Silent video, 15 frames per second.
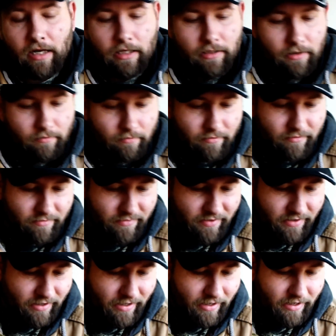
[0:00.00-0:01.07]
is.
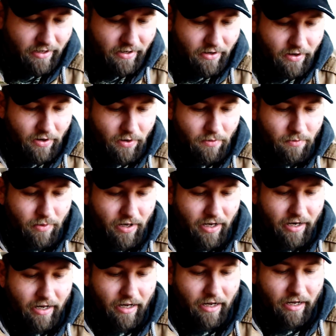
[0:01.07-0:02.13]

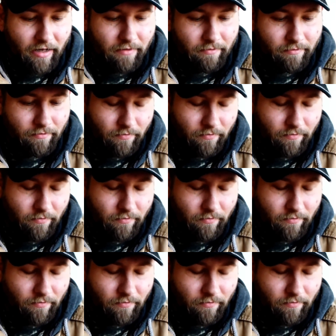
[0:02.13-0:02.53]
But, does